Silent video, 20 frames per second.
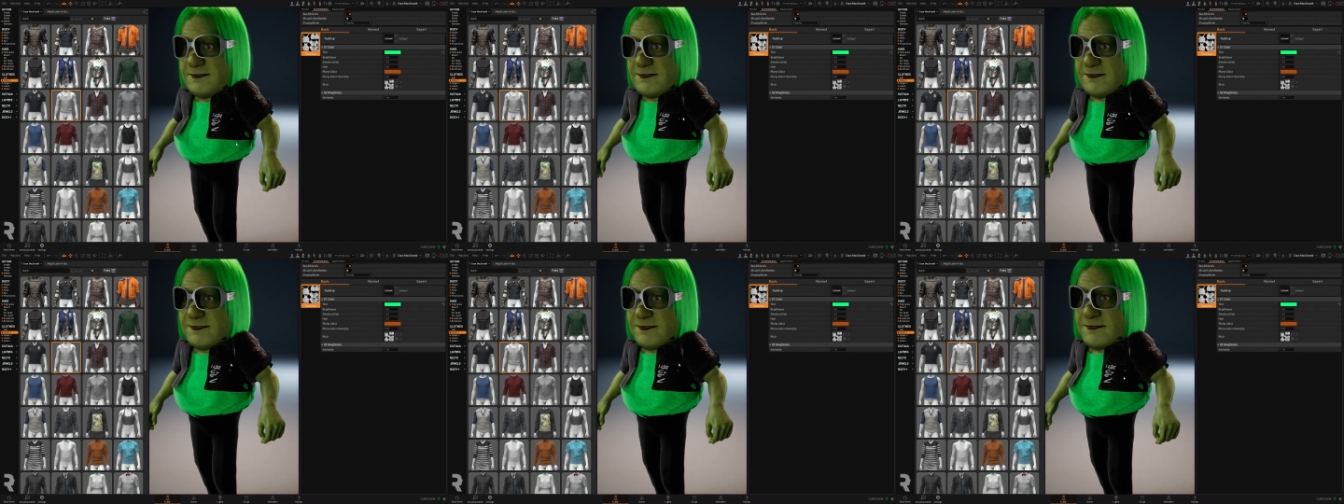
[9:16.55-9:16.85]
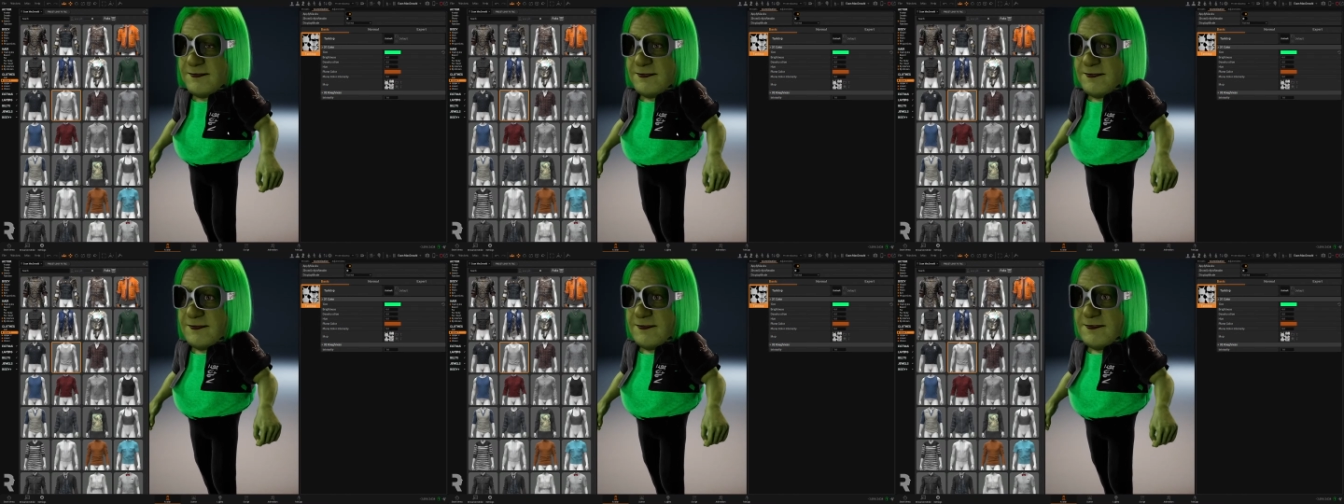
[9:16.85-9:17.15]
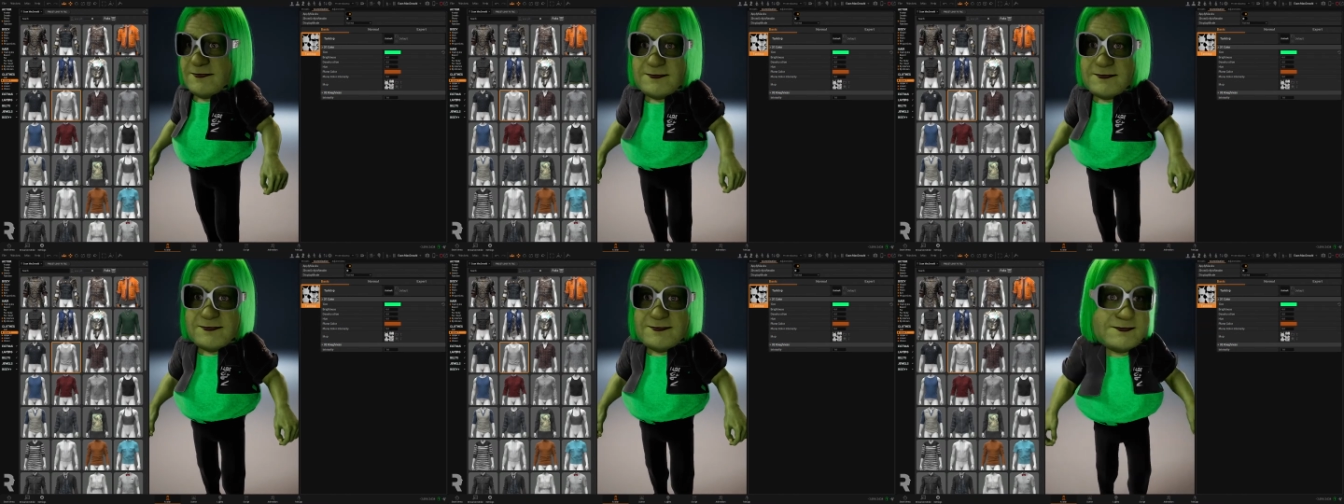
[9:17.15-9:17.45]
but
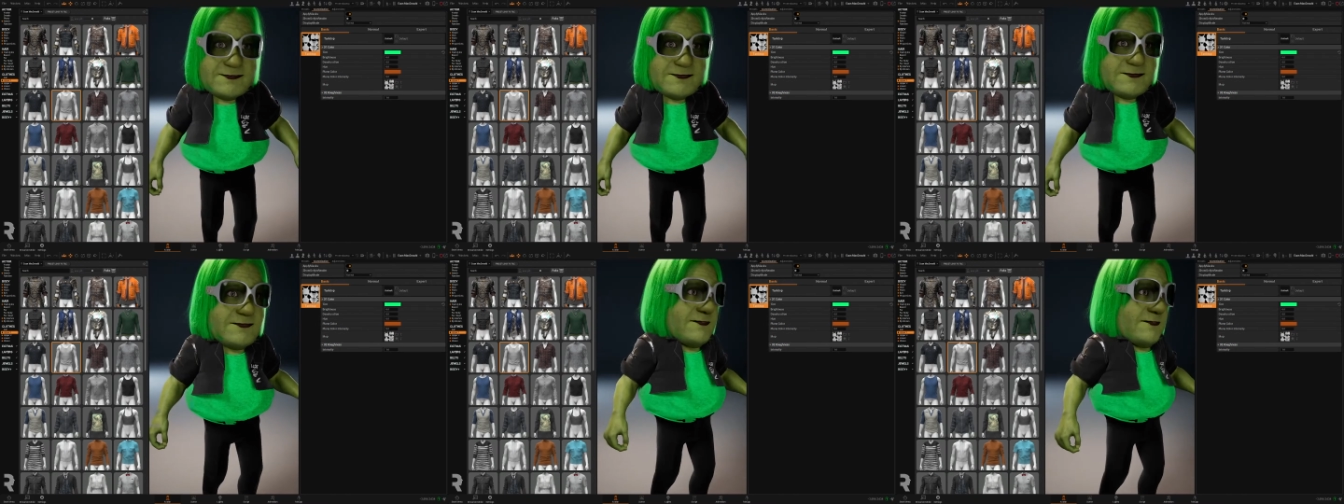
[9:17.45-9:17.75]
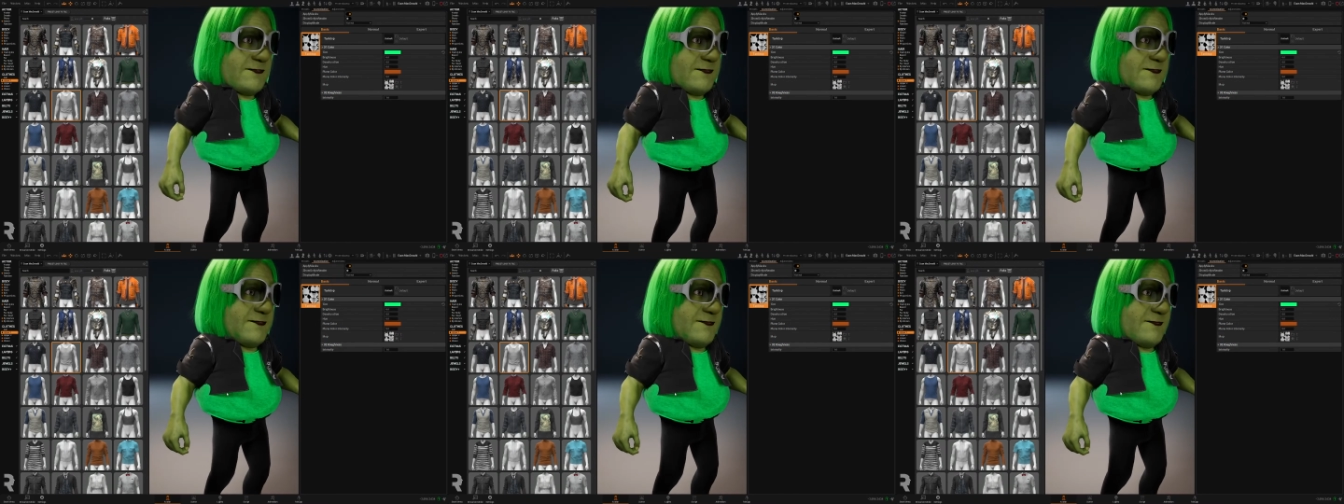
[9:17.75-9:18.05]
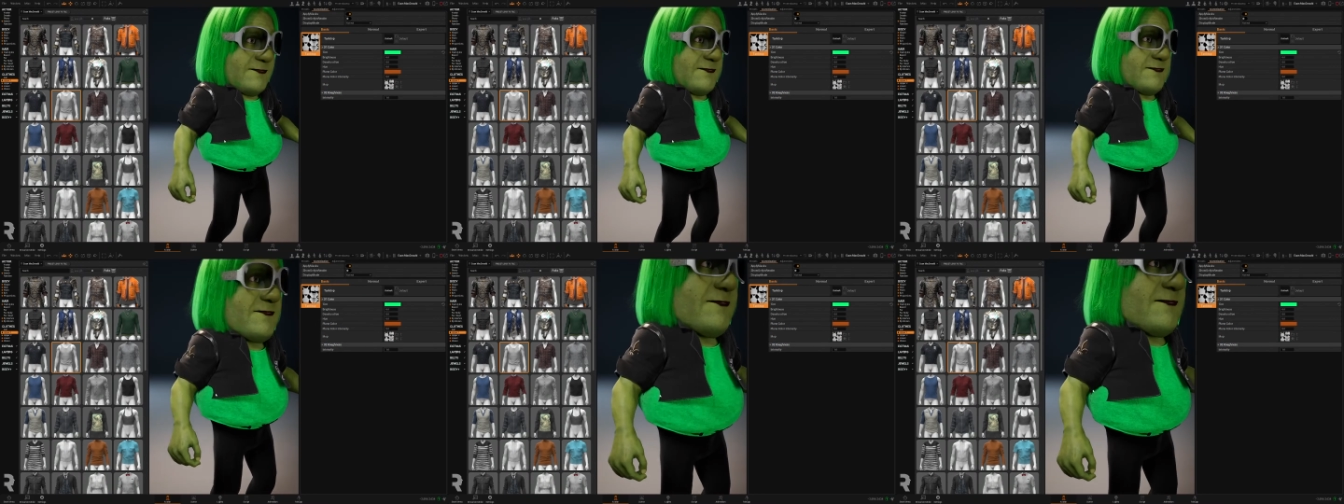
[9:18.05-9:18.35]
you see there is
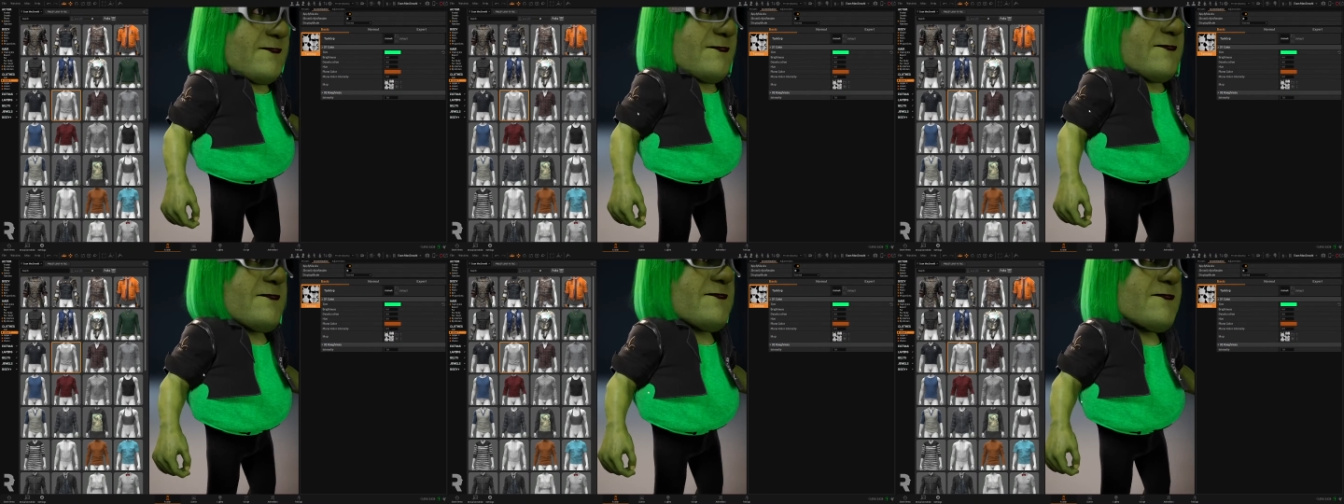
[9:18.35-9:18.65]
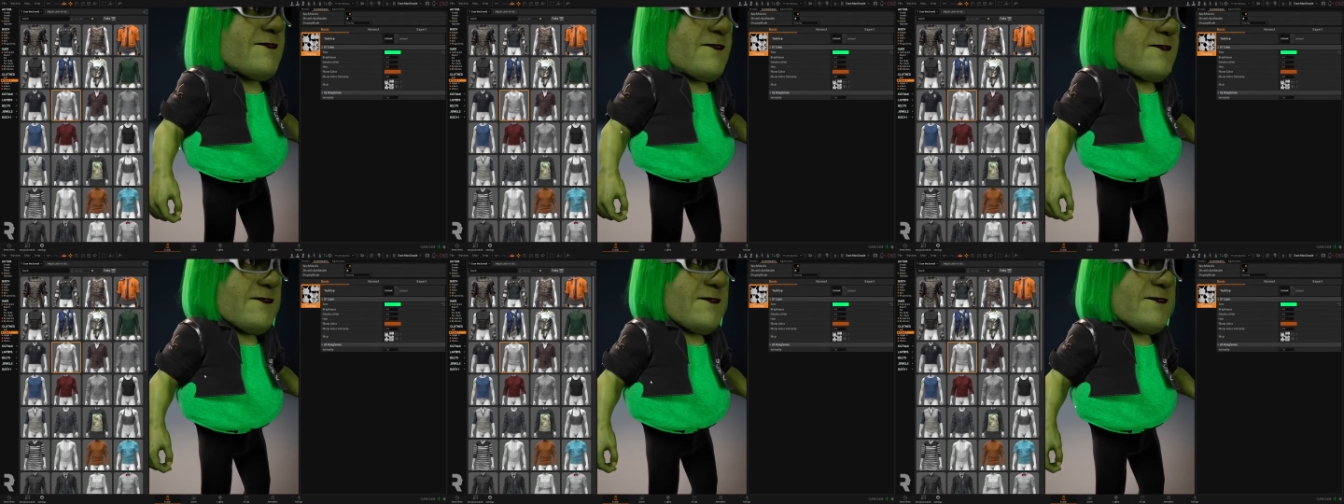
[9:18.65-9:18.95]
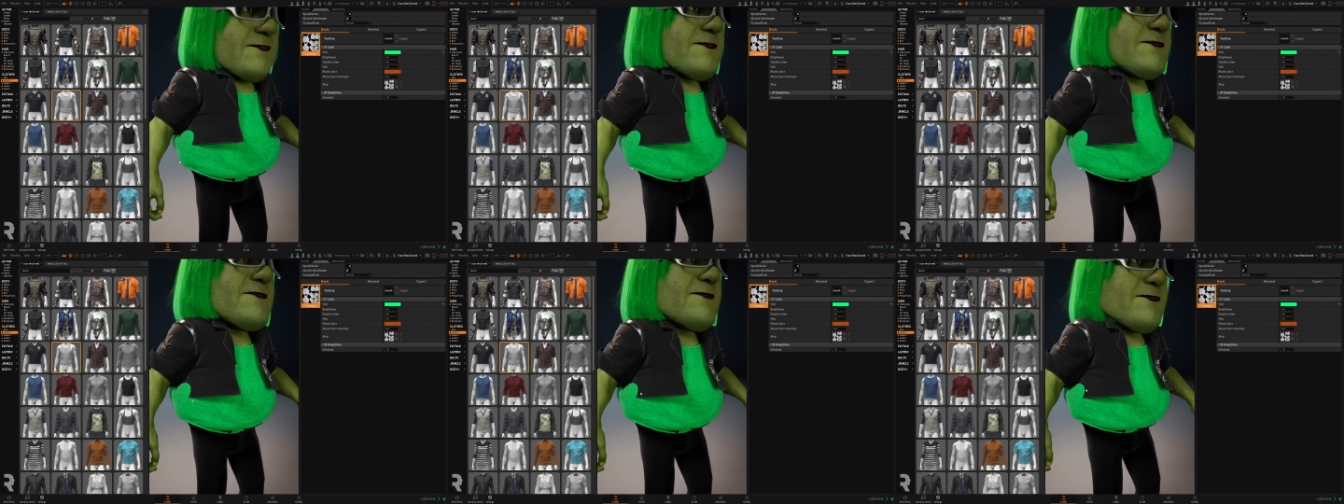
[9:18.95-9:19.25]
some kind of
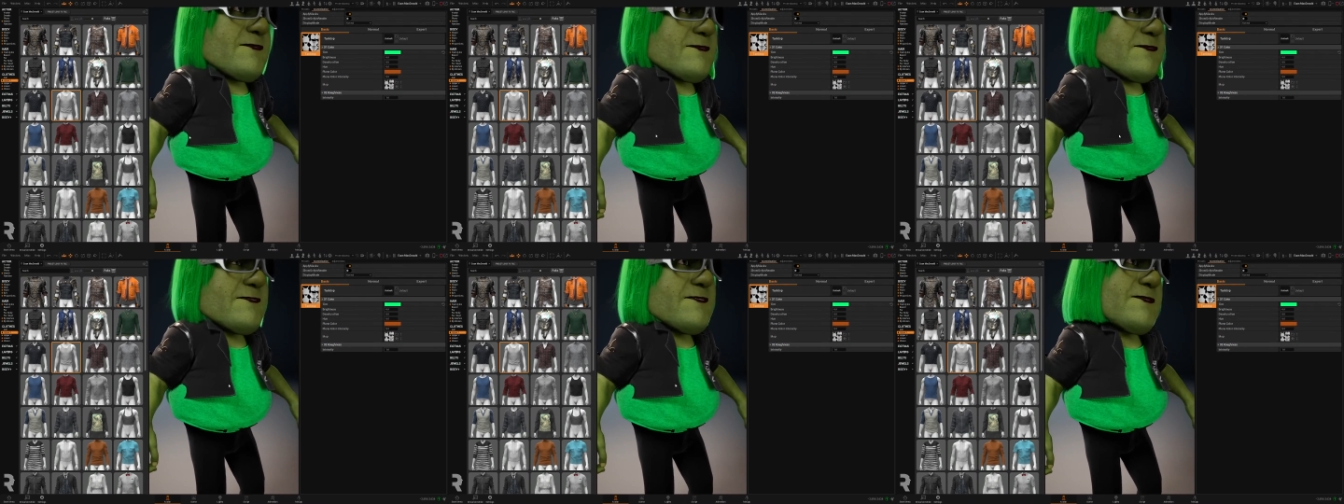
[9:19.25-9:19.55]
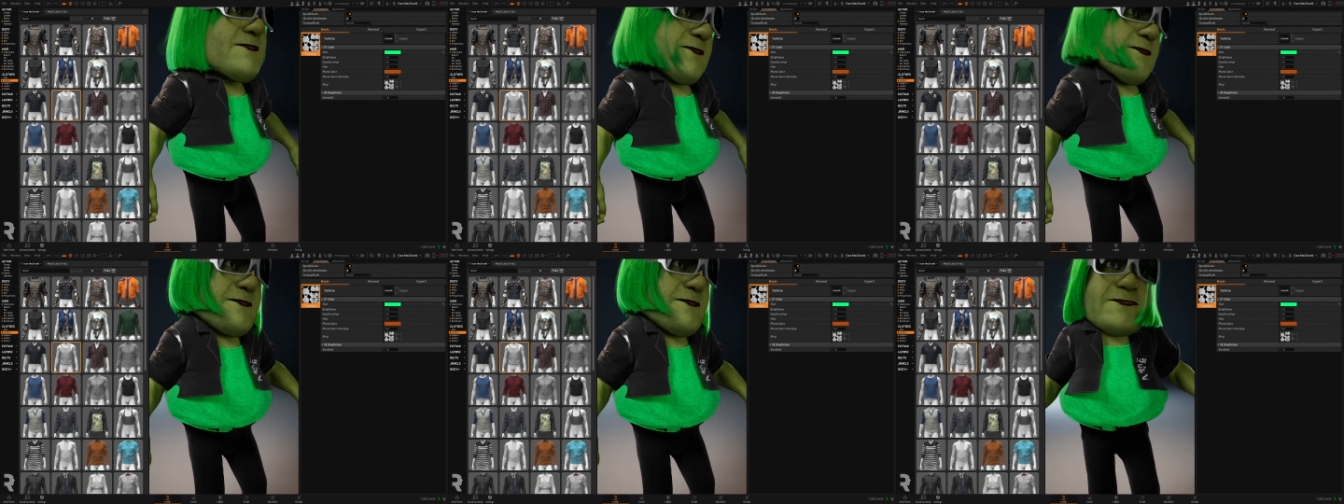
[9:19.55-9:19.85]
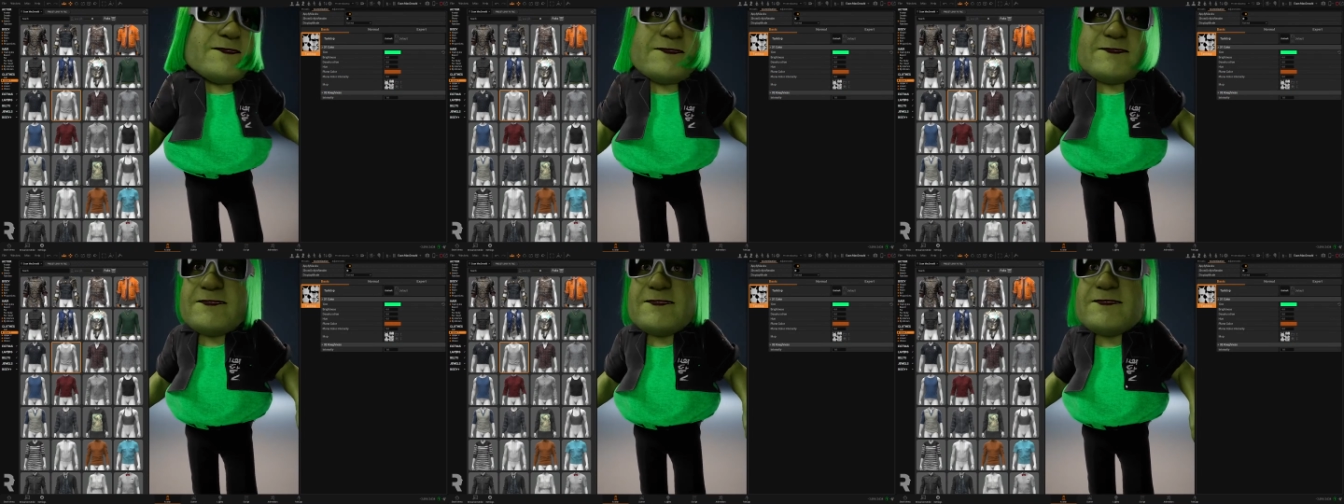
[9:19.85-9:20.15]
poke through
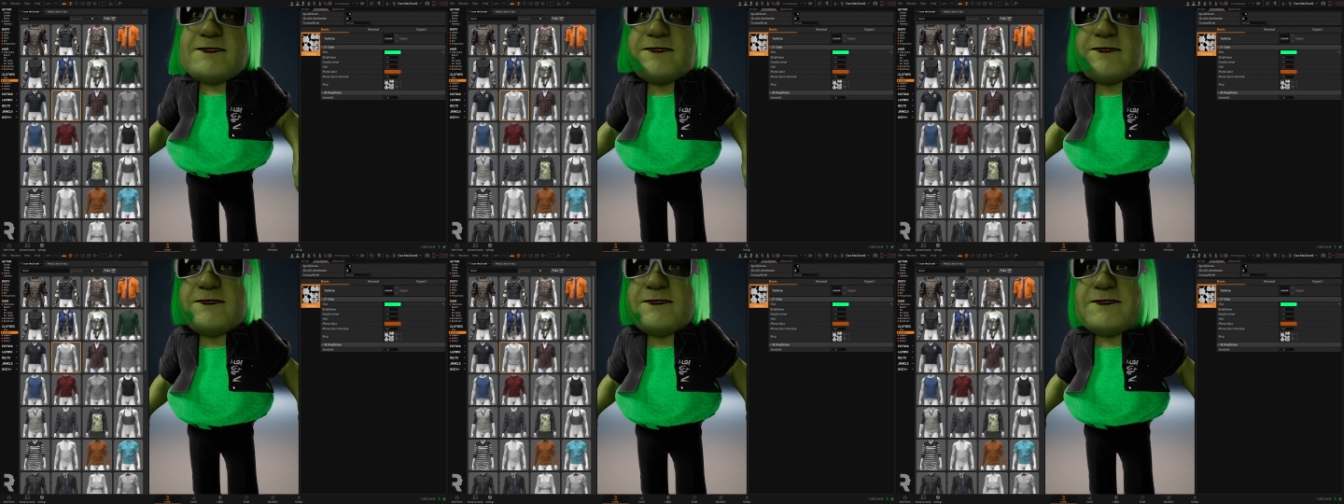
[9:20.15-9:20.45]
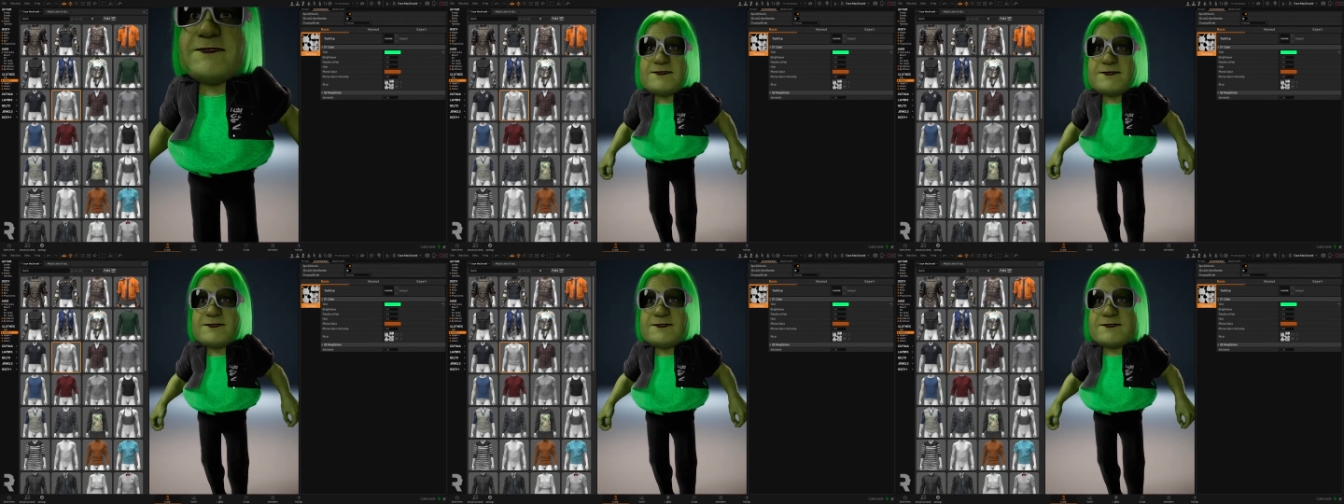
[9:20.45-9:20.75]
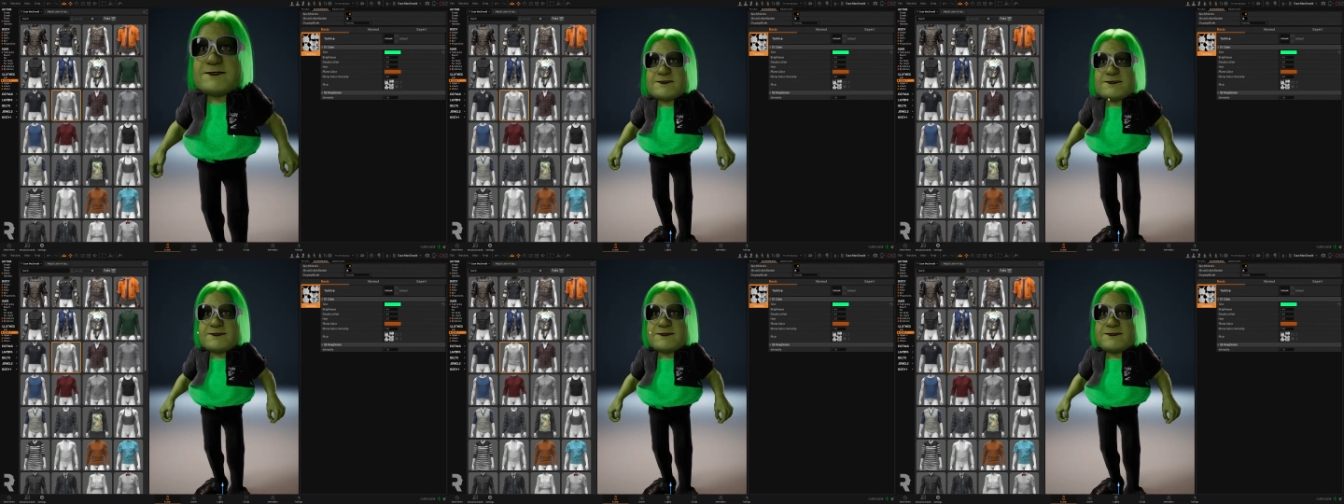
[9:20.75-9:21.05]
here of the
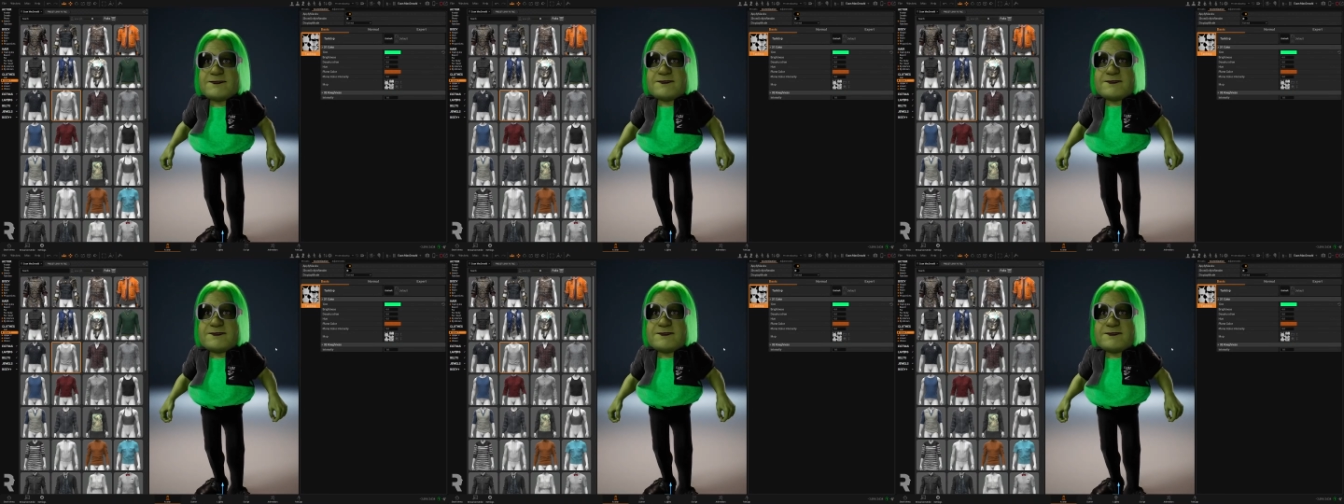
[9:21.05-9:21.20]
geometry.